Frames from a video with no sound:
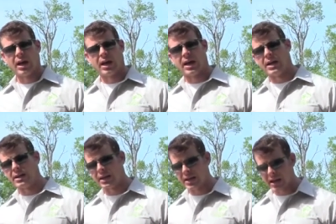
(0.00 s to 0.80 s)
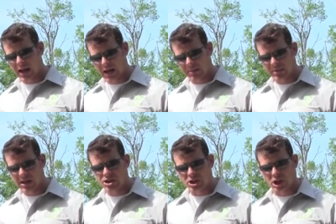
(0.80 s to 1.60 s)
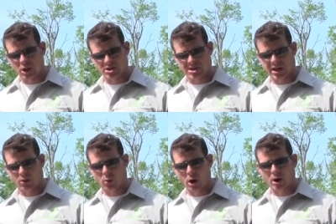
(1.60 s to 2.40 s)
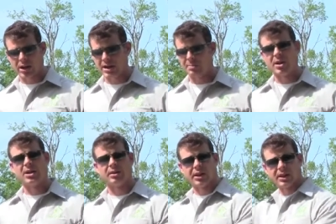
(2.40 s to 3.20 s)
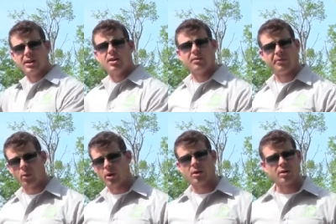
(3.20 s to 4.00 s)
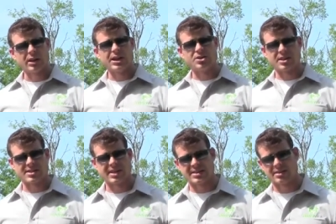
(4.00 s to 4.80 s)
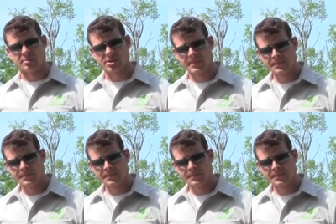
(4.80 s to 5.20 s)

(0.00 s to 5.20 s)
and uh, each of those is going to work independently for each of the systems.